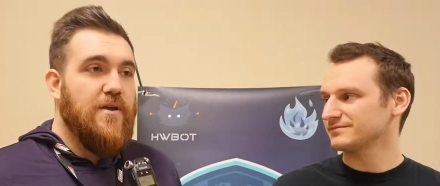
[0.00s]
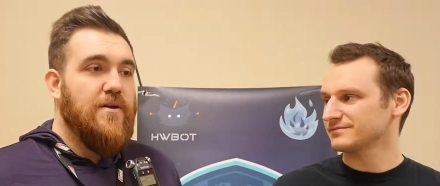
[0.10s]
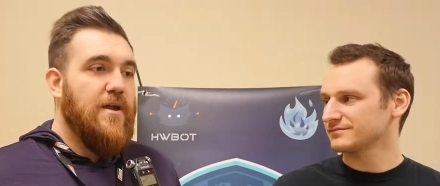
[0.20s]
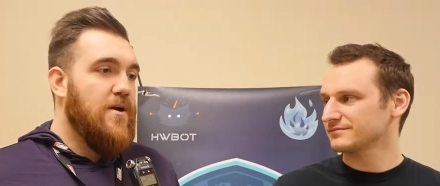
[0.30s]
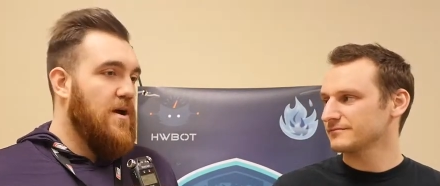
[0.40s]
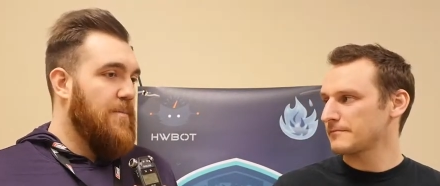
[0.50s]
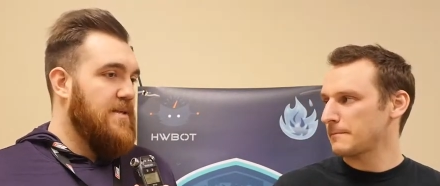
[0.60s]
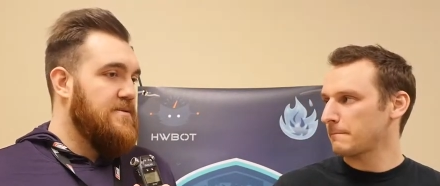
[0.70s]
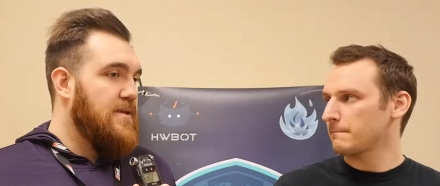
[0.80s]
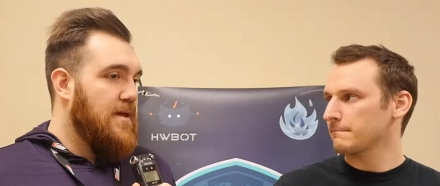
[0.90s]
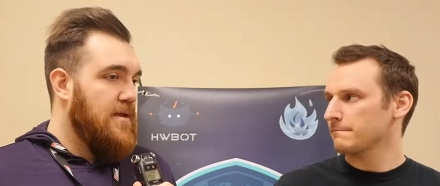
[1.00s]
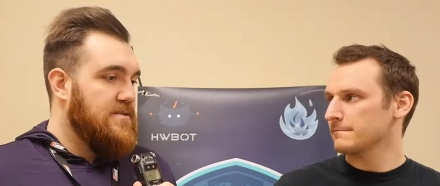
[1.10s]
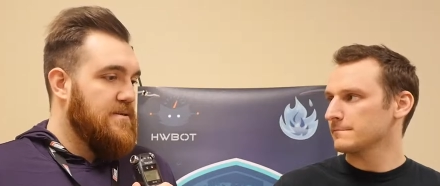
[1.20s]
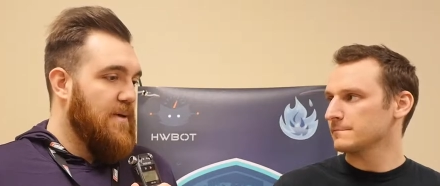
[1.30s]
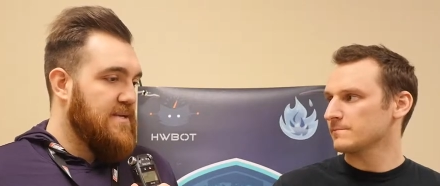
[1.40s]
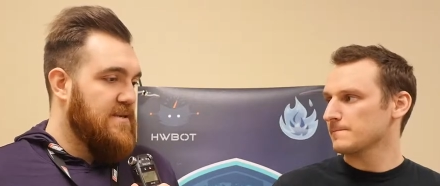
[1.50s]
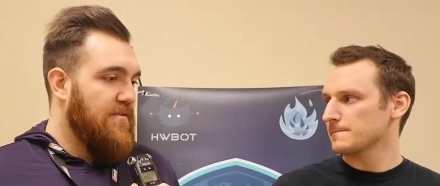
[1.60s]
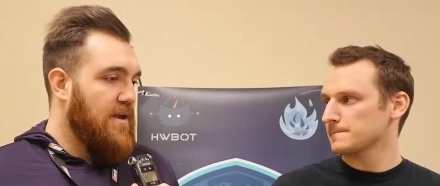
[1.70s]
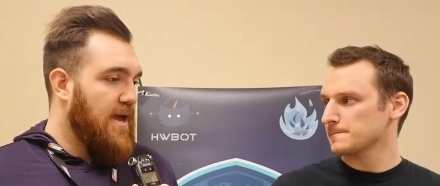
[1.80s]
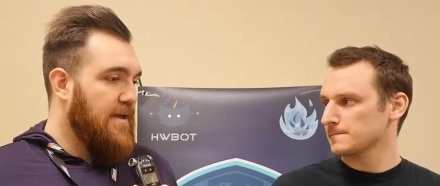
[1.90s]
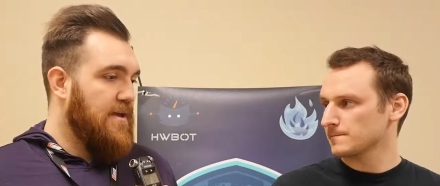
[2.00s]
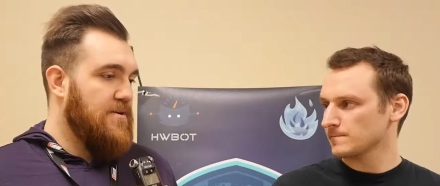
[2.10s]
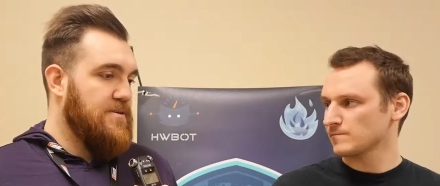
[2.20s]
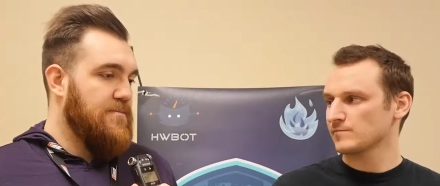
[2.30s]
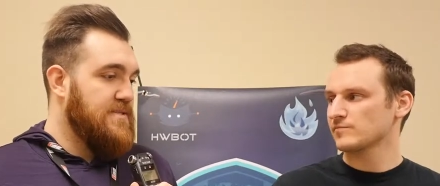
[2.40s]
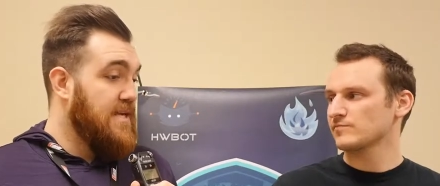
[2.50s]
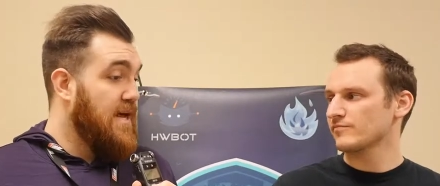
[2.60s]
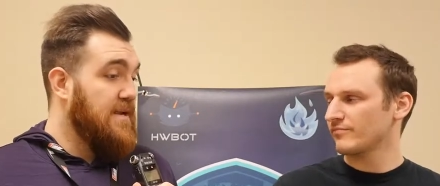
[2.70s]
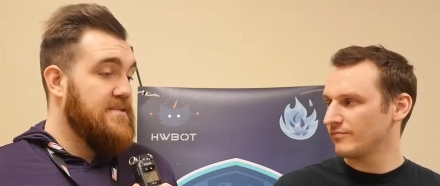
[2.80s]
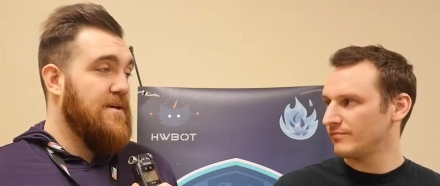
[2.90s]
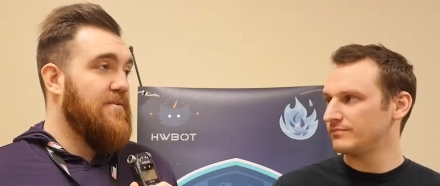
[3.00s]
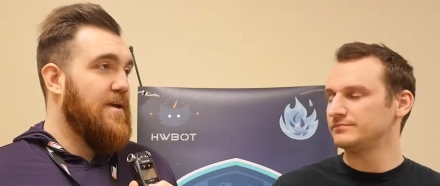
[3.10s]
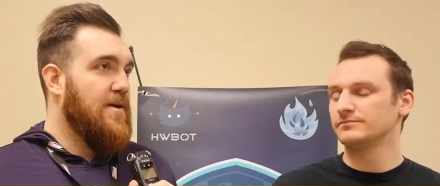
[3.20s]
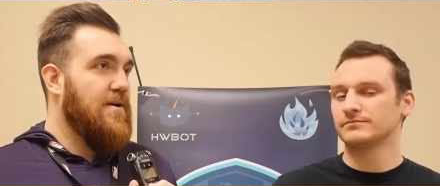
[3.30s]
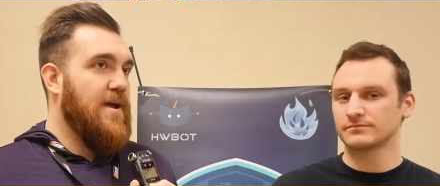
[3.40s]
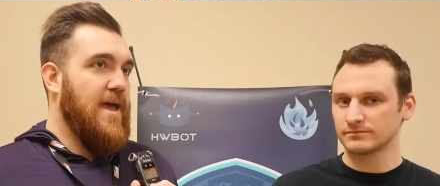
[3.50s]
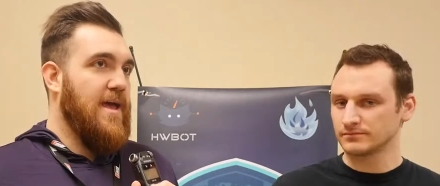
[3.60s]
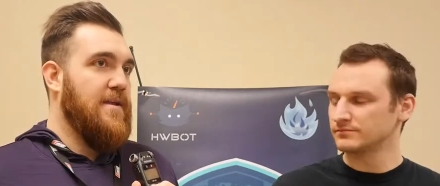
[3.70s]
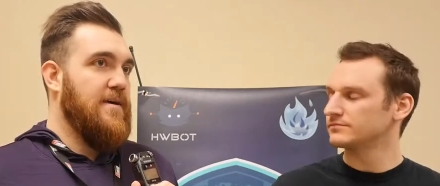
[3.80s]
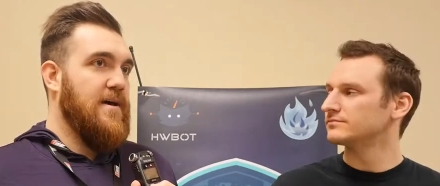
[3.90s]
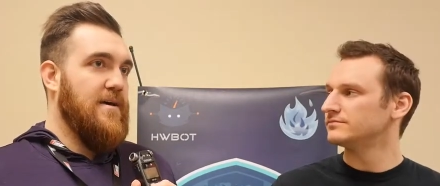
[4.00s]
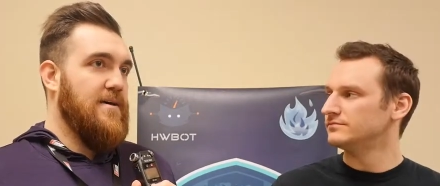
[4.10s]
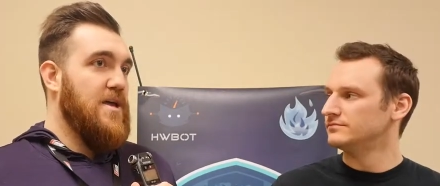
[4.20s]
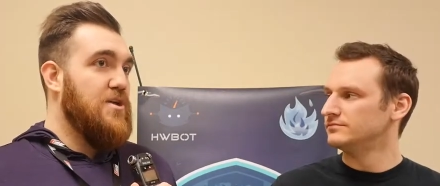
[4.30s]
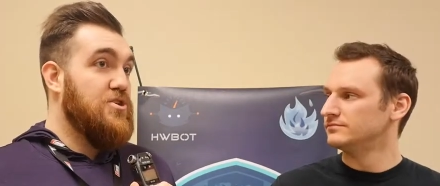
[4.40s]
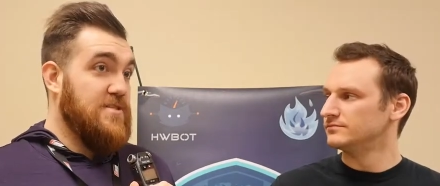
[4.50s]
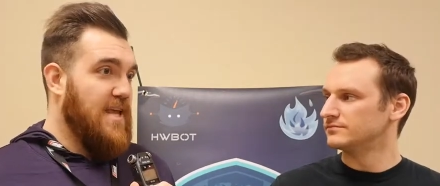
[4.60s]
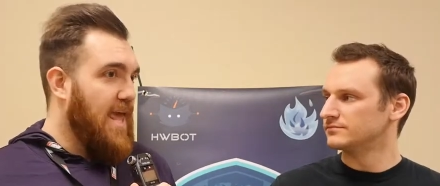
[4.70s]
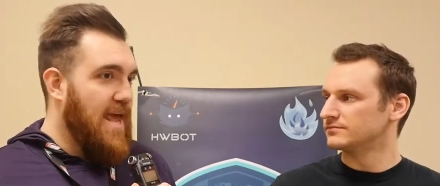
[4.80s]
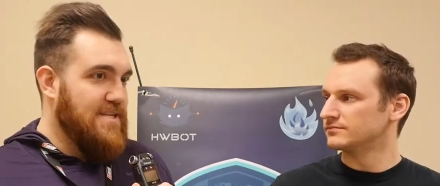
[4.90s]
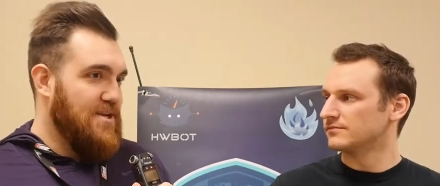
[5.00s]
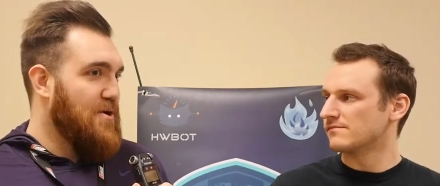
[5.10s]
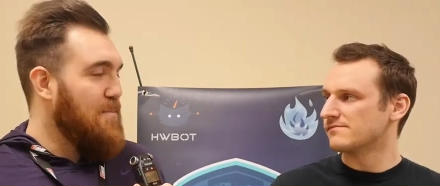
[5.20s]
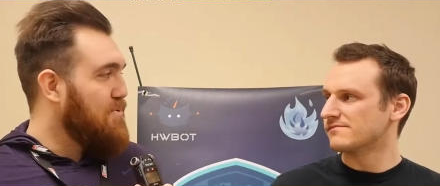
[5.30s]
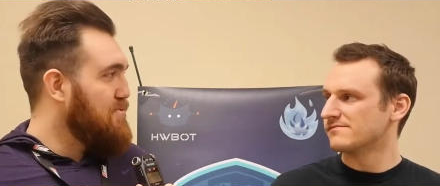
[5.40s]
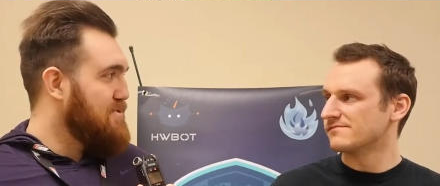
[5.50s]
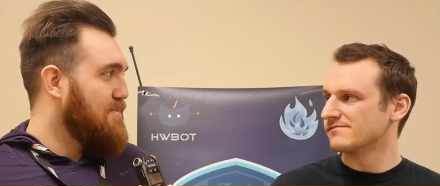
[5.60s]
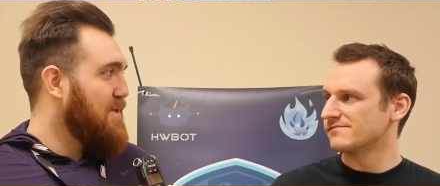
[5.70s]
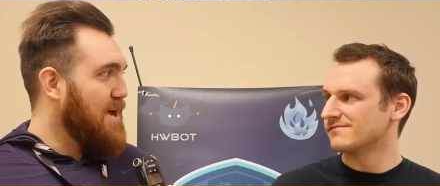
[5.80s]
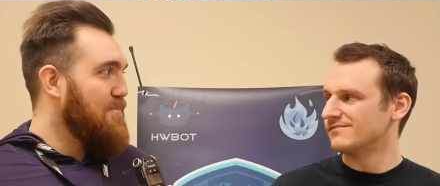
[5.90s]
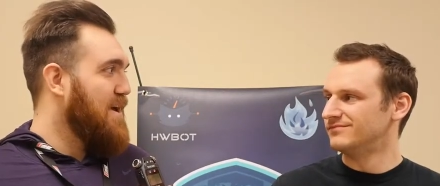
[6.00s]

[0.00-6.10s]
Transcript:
Speaker 1: good gear coming in, some X79 gear, some Z97 gear, and uh, just in case, you know, I blew something up.